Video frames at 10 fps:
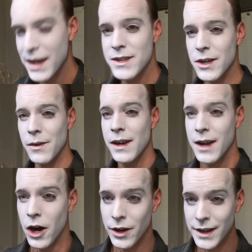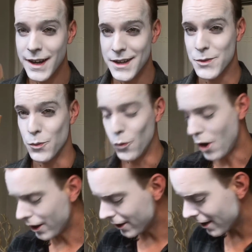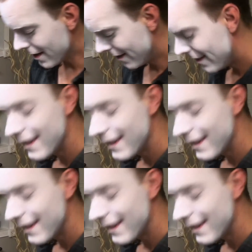So all you need is water